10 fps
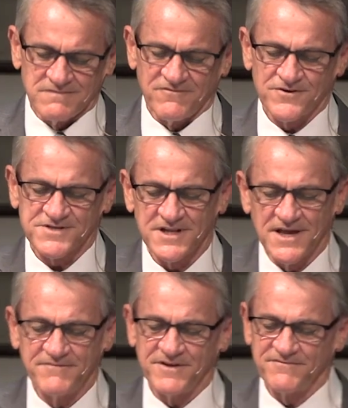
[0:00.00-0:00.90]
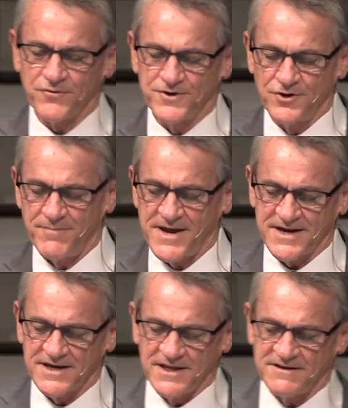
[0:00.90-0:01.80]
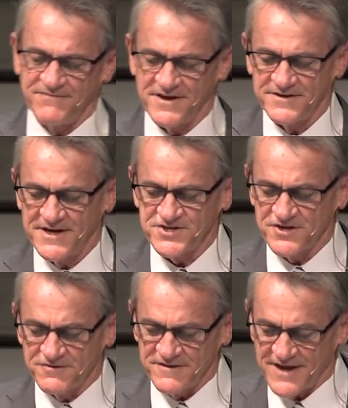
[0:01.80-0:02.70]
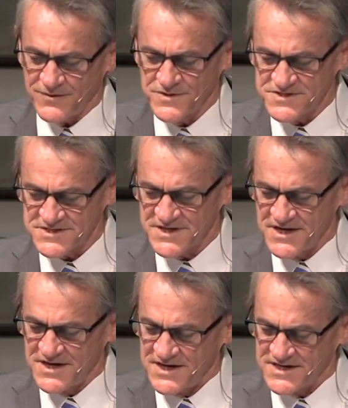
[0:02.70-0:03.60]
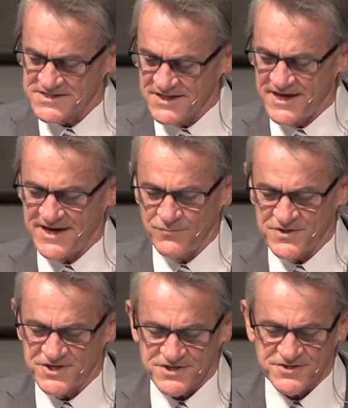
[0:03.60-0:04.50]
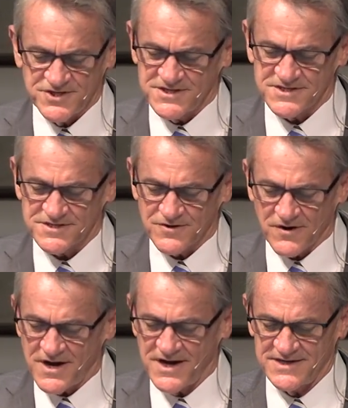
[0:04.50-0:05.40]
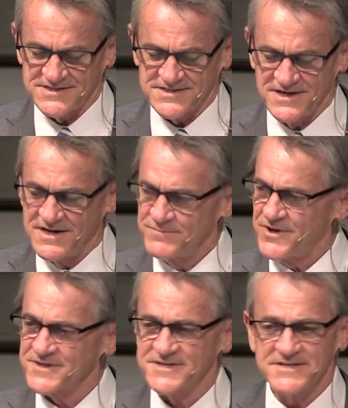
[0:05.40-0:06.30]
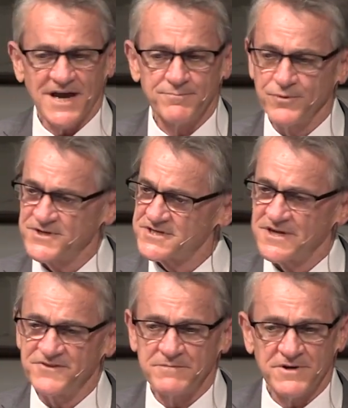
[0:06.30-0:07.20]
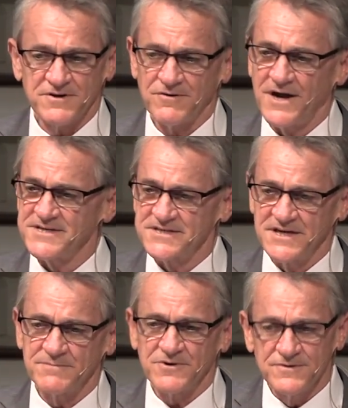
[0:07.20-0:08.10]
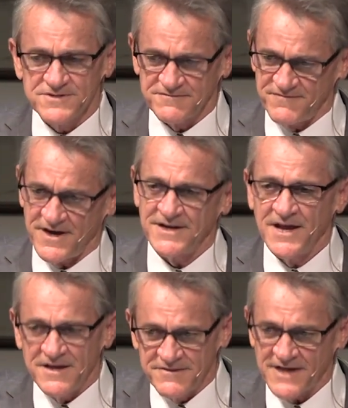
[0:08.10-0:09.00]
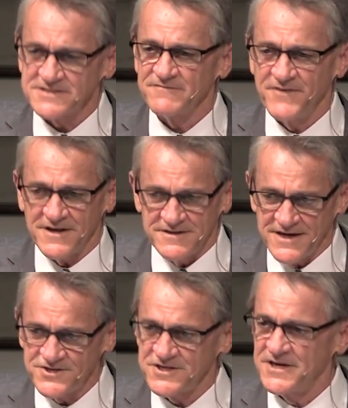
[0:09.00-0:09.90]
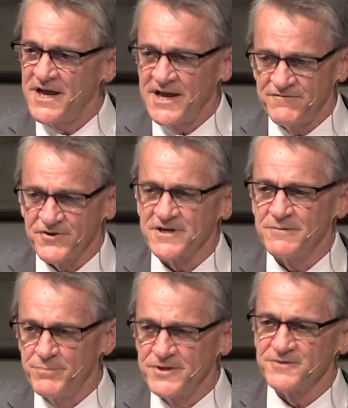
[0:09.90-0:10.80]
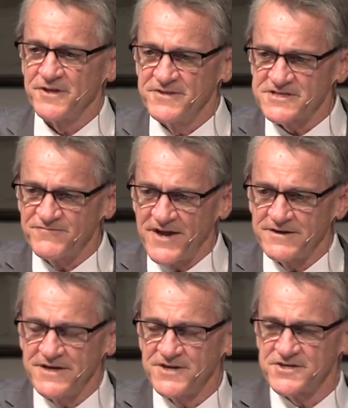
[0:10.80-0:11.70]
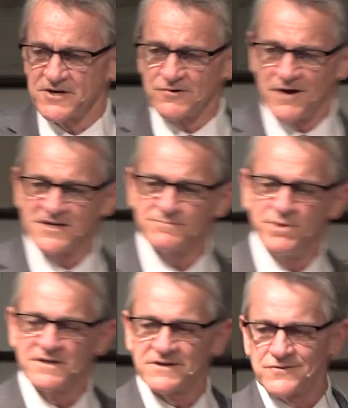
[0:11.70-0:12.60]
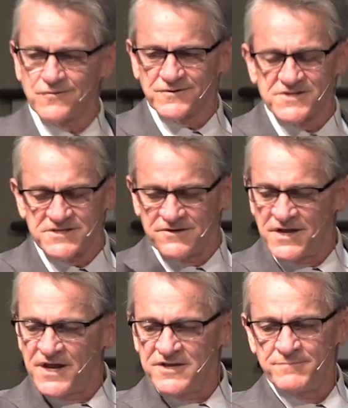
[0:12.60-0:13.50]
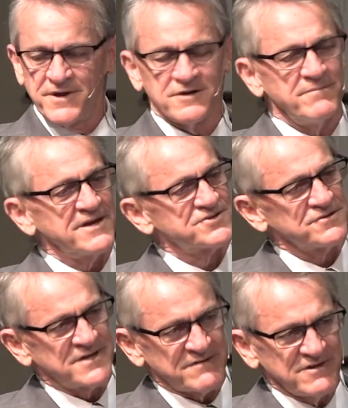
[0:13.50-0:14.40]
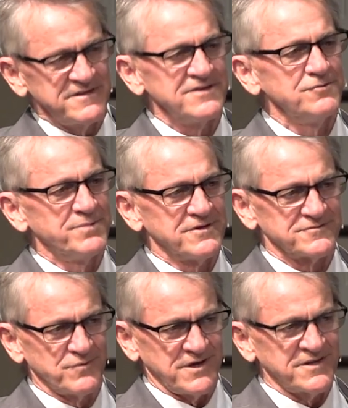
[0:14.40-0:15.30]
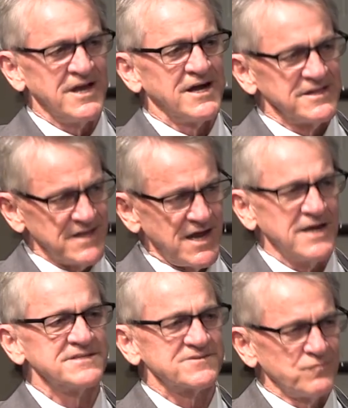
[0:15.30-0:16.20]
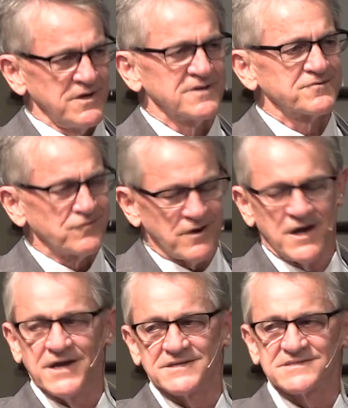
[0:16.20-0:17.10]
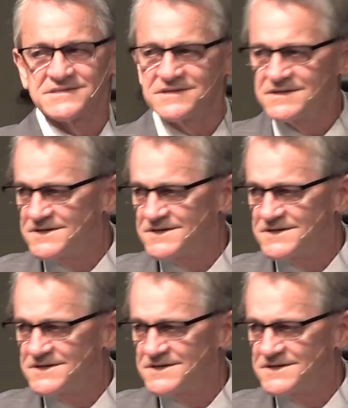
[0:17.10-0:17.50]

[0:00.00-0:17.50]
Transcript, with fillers: Verse 11 For no man can lay a foundation other than that which is, is laid, which is Jesus Christ. Paul says, I preach nothing but Christ and Him crucified. That's the foundation. If you're going to build on this foundation, Christ being the cornerstone, you better make sure that everything you build with aligns with Christ.